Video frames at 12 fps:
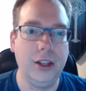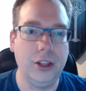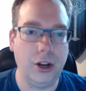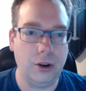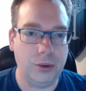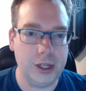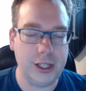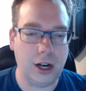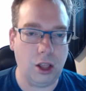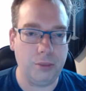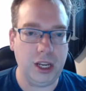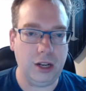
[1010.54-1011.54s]
what does it
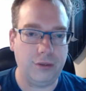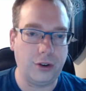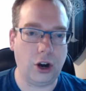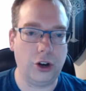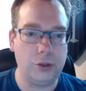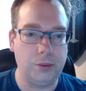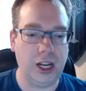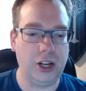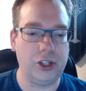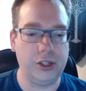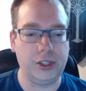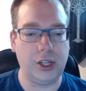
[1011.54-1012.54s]
all mean for
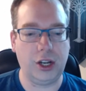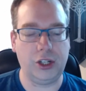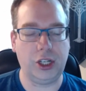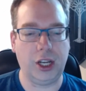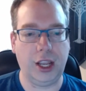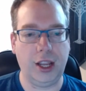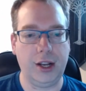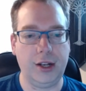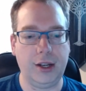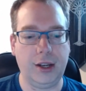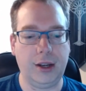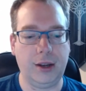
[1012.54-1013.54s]
Archmage and such? And
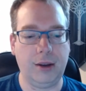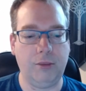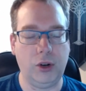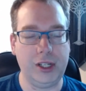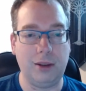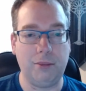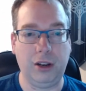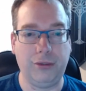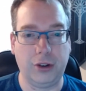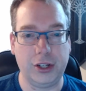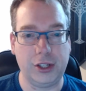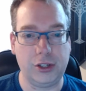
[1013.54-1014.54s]
what does it mean
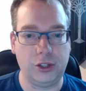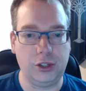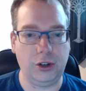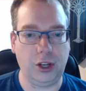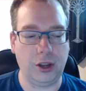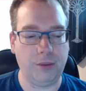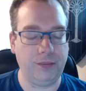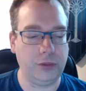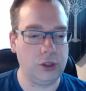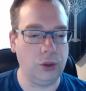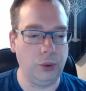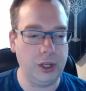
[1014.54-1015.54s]
for us as a studio?
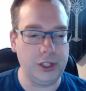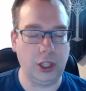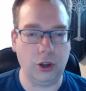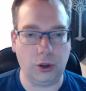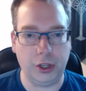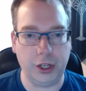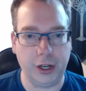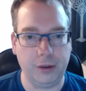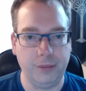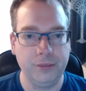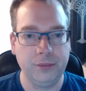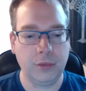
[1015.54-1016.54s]
So what is the goal here?
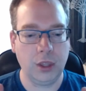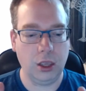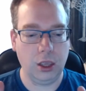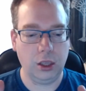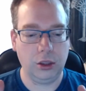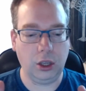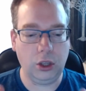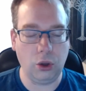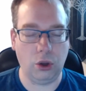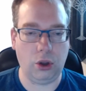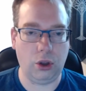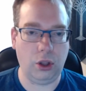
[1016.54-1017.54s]
The
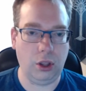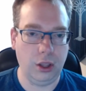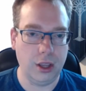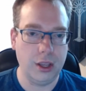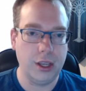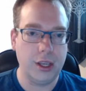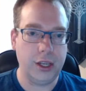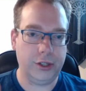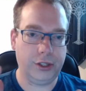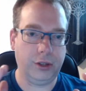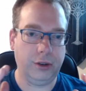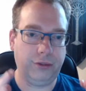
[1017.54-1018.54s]
goal is
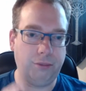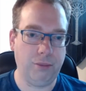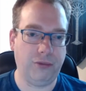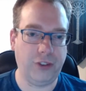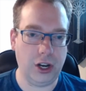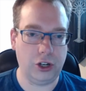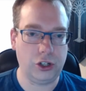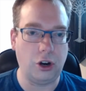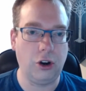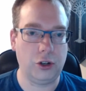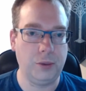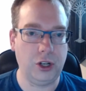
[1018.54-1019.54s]
to finish
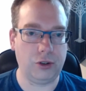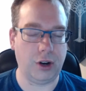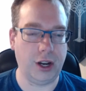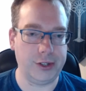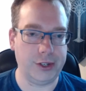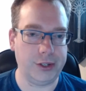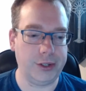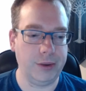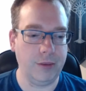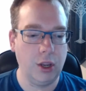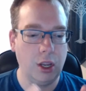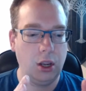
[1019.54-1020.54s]
Archmage Rises.
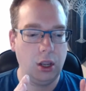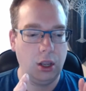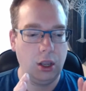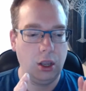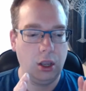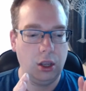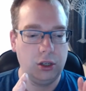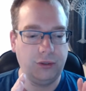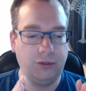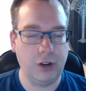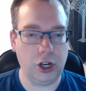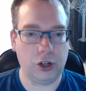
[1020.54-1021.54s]
To
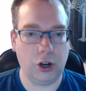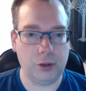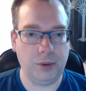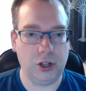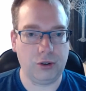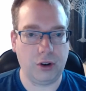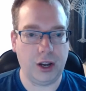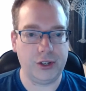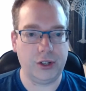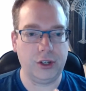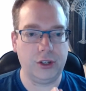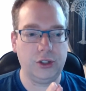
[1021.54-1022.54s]
finish Archmage
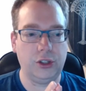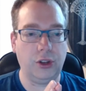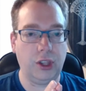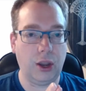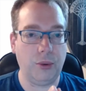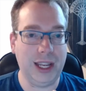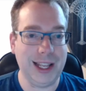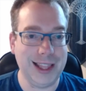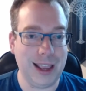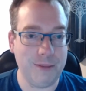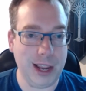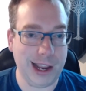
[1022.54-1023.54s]
Rises so that we can
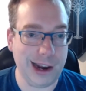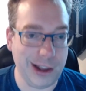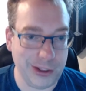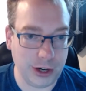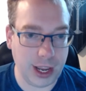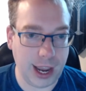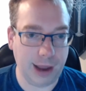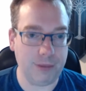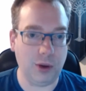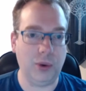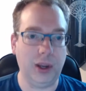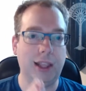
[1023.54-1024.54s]
then make another game.
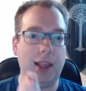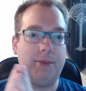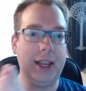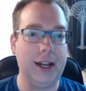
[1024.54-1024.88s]
And we can then make